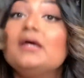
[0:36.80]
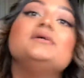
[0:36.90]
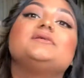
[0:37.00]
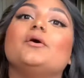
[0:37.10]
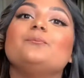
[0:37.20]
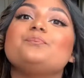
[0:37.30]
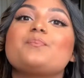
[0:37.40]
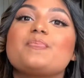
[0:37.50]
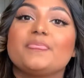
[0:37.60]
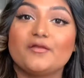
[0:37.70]
So
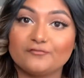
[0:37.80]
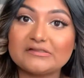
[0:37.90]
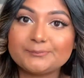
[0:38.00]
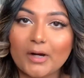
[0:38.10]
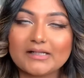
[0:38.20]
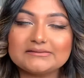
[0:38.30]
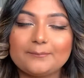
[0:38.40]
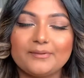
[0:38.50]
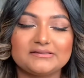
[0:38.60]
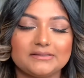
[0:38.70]
the first product I
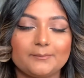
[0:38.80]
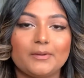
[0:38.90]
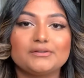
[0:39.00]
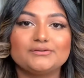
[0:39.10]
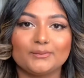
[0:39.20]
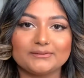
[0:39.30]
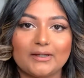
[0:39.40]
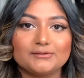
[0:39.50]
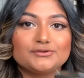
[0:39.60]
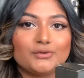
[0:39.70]
picked up sold
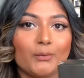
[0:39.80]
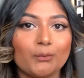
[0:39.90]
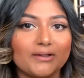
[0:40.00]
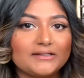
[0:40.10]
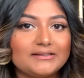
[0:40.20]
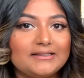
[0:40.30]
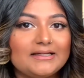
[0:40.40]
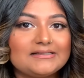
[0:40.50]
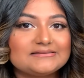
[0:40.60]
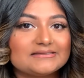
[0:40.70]
out so quickly.
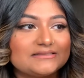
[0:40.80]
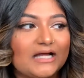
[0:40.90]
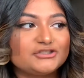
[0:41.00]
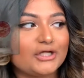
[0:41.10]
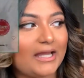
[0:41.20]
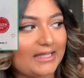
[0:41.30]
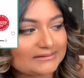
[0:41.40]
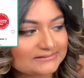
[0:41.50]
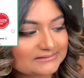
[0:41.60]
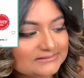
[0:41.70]
It is the Tatcha
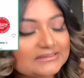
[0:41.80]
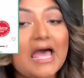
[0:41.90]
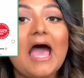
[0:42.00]
Essence.